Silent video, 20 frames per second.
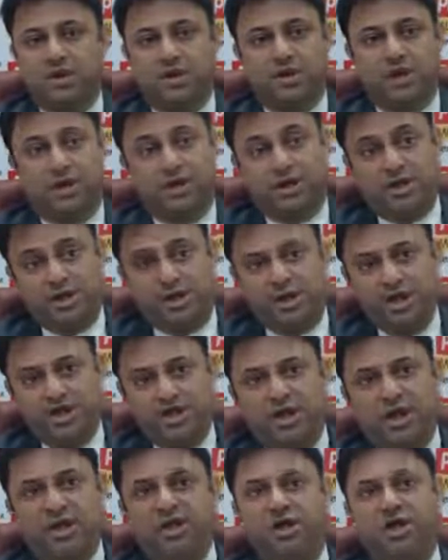It
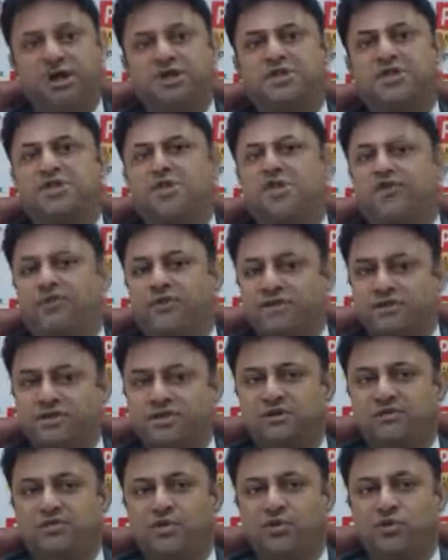integrates
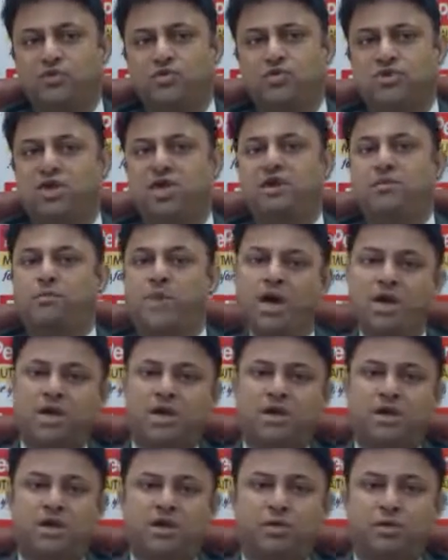investor flows and
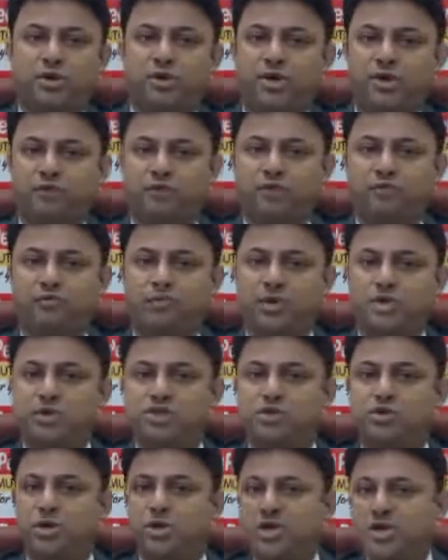market liquidity movements
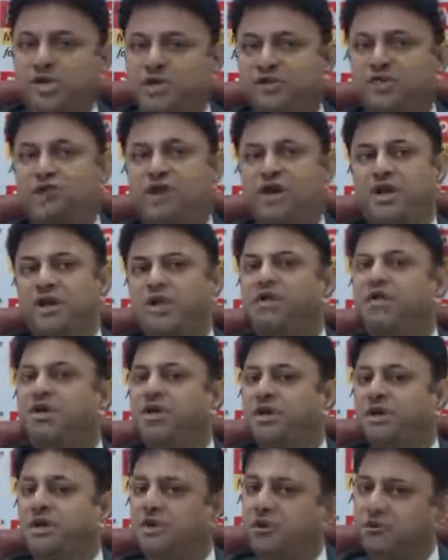to identify
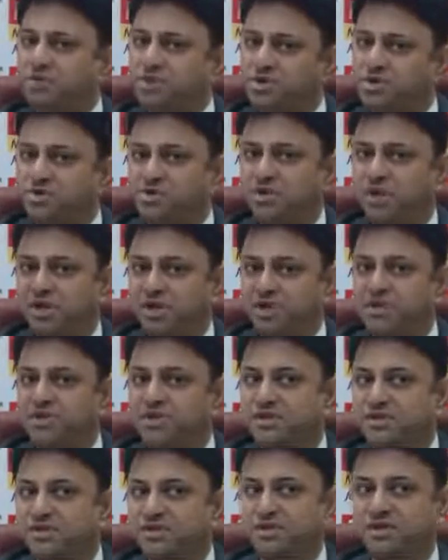trading
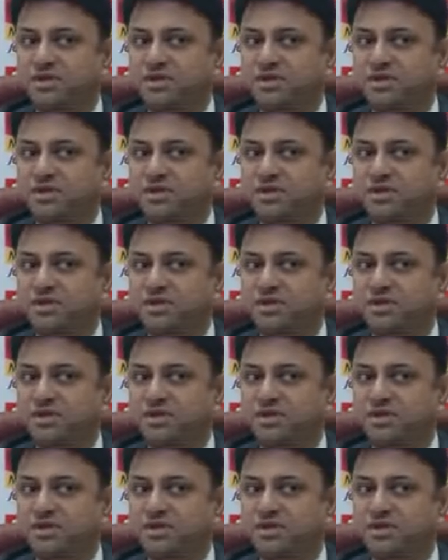opportunities.